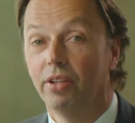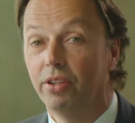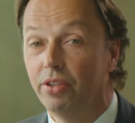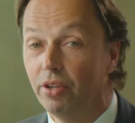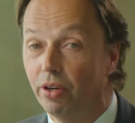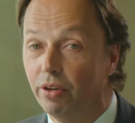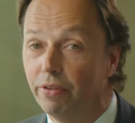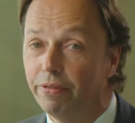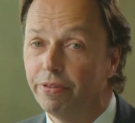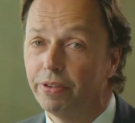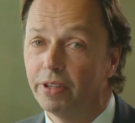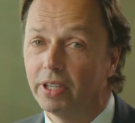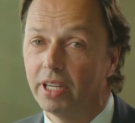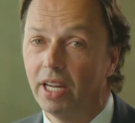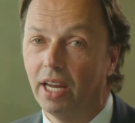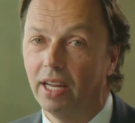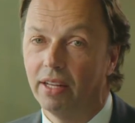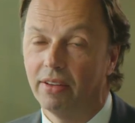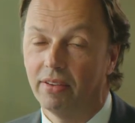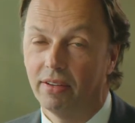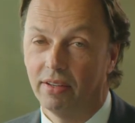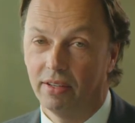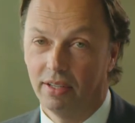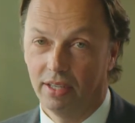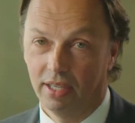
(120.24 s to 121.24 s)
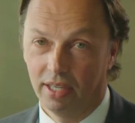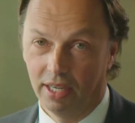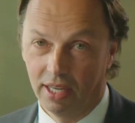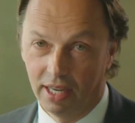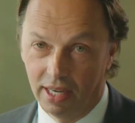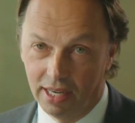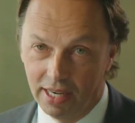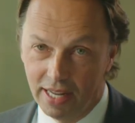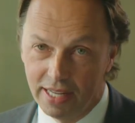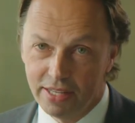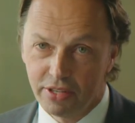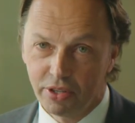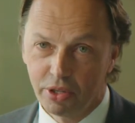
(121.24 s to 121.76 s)
Don't forget,
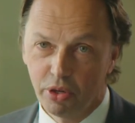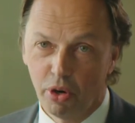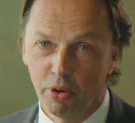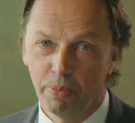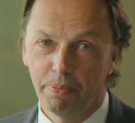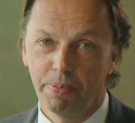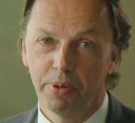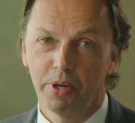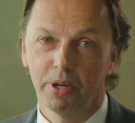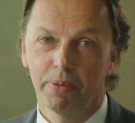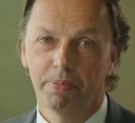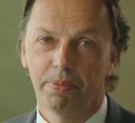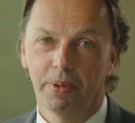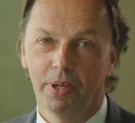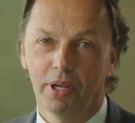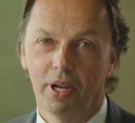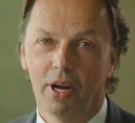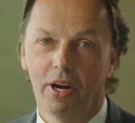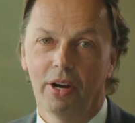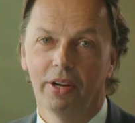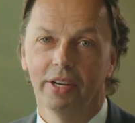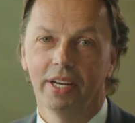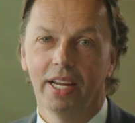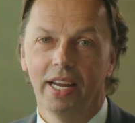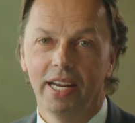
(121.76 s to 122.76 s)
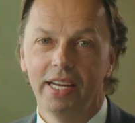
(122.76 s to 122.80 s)
let's go purple on